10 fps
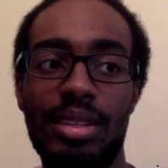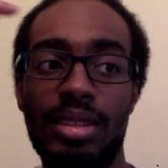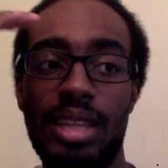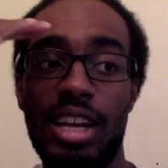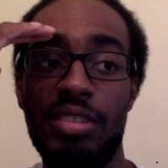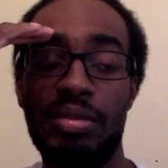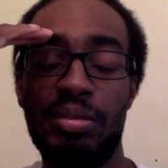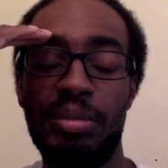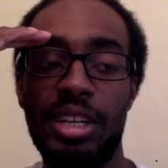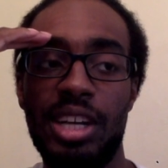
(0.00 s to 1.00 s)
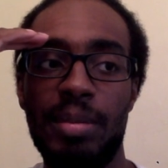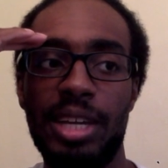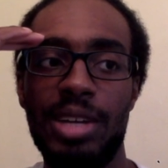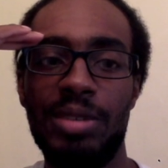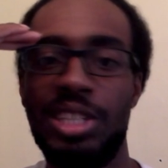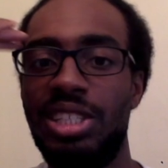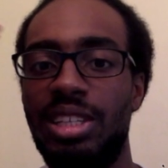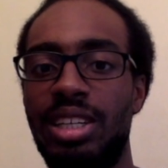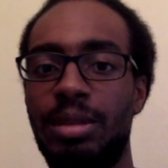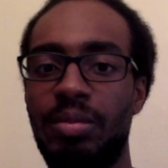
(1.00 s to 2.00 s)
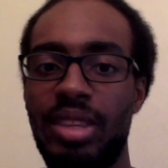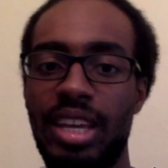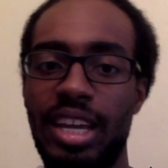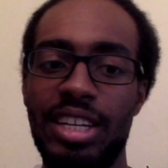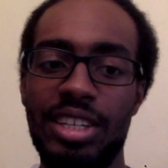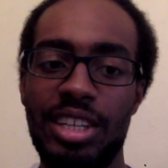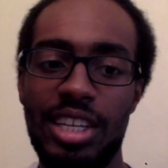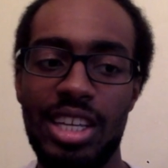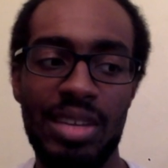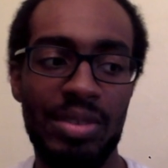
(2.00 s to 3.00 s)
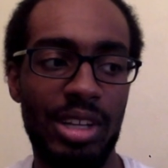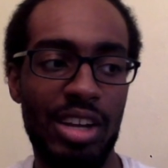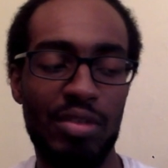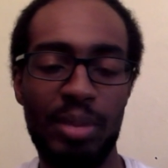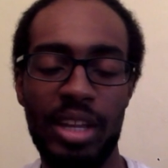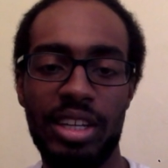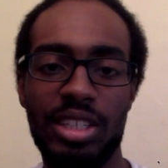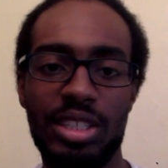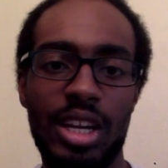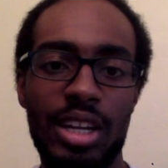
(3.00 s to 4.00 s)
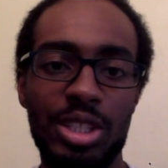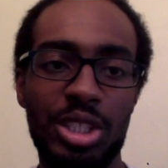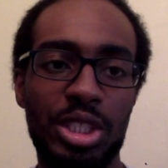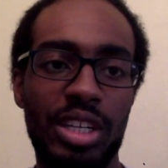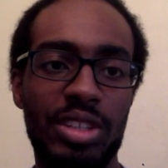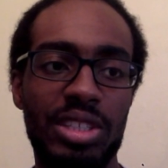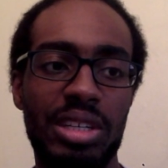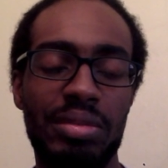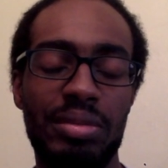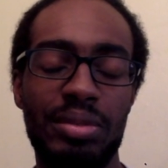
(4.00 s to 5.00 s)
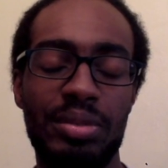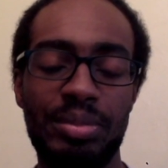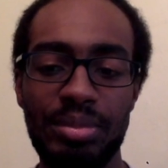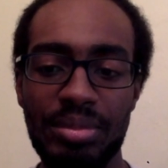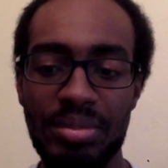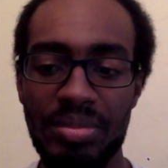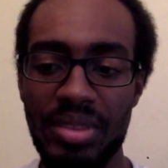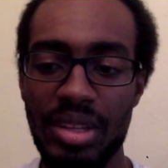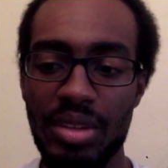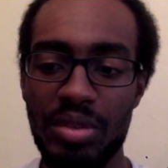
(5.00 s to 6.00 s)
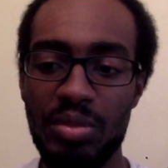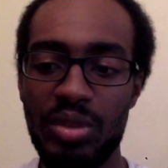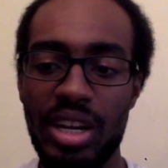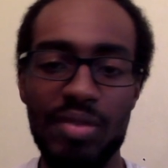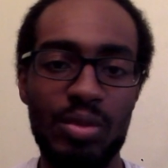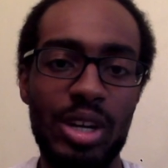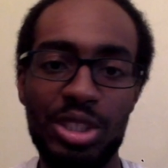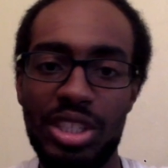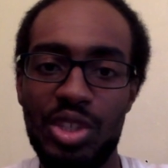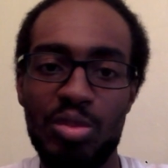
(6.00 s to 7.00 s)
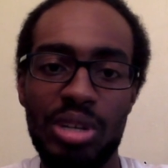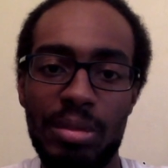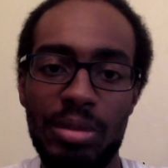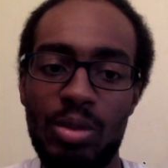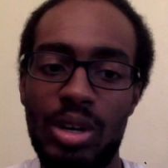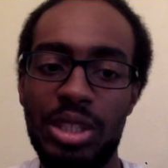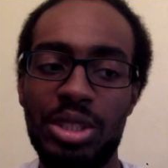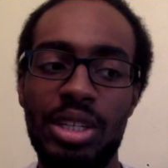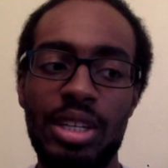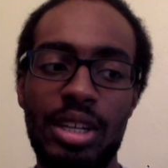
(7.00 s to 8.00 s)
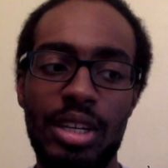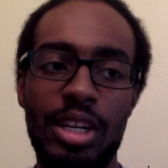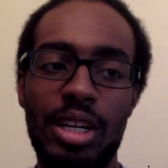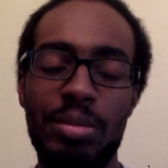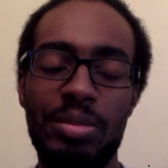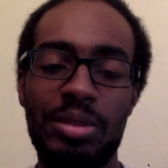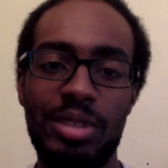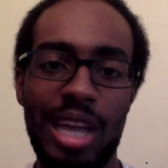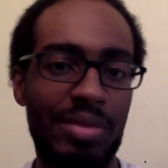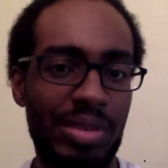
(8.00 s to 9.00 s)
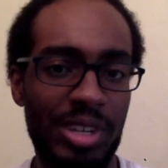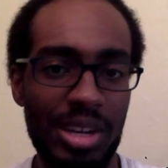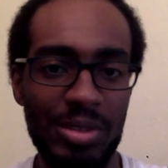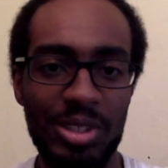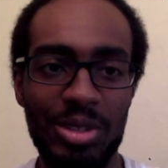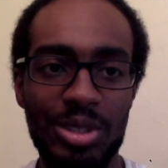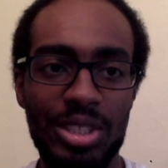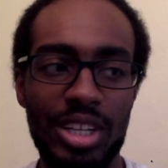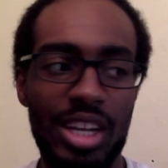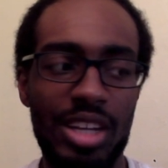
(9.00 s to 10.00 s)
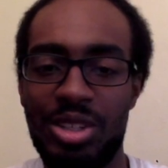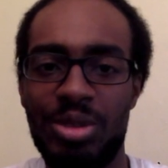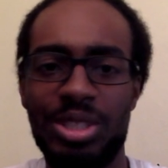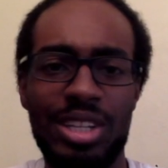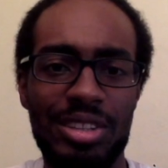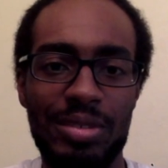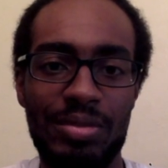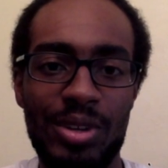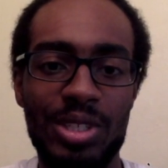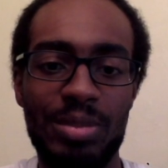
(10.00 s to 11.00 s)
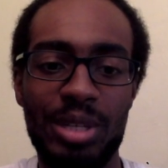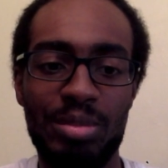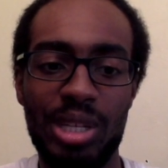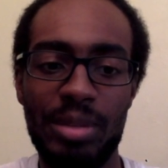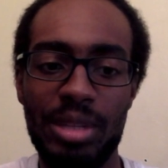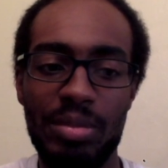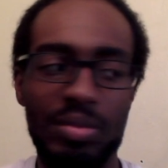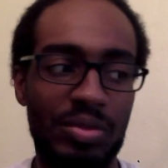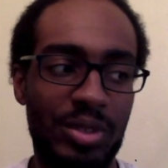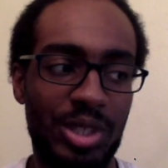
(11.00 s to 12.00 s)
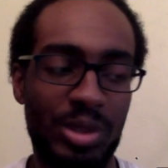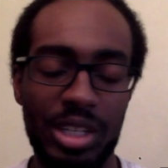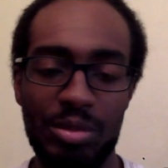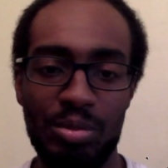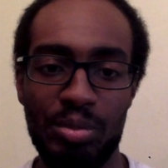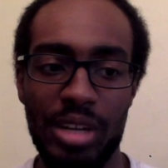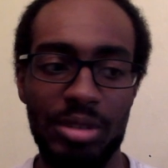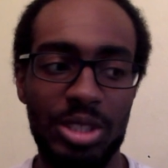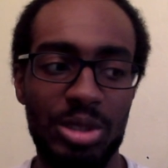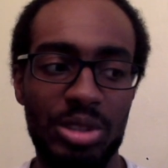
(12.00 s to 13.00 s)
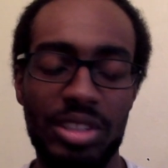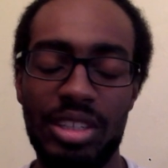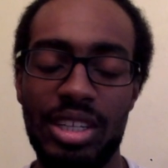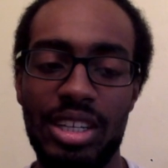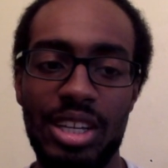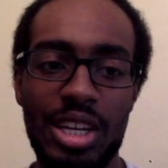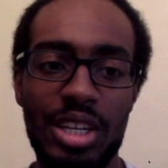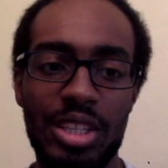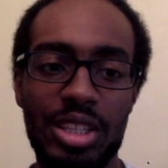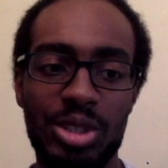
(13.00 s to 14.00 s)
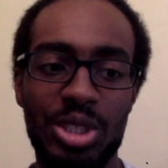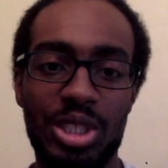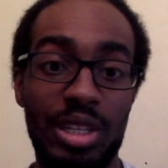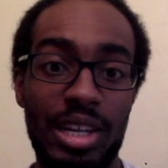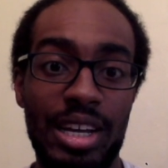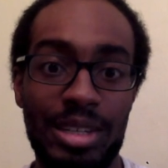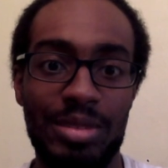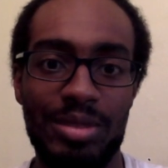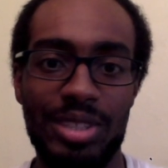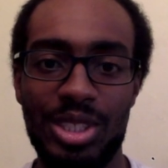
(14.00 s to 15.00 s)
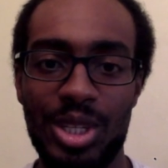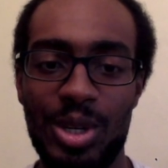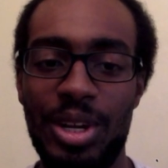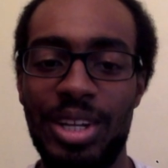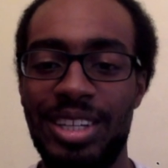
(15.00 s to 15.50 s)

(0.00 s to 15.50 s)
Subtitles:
that have been coming out recently, and even a lot of paleontology channels that I've watched and you probably watch haven't even covered those. And it's not their fault. I'm not blaming them for doing bad research or anything like that. They're just a lot. So